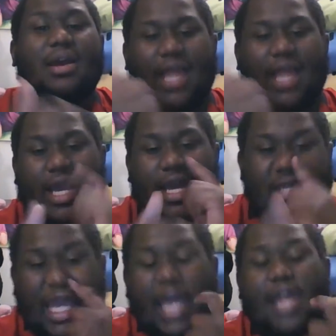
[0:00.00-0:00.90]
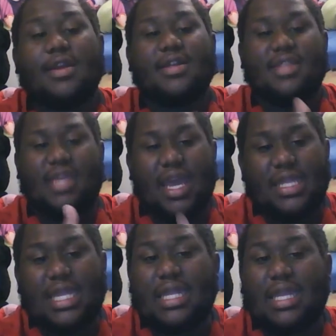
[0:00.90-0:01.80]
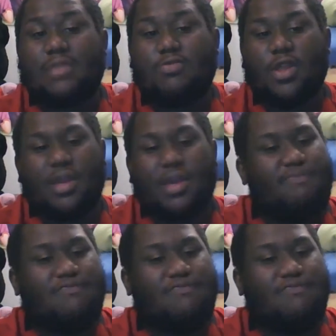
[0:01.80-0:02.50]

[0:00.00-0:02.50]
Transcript: Like I said, the ending is really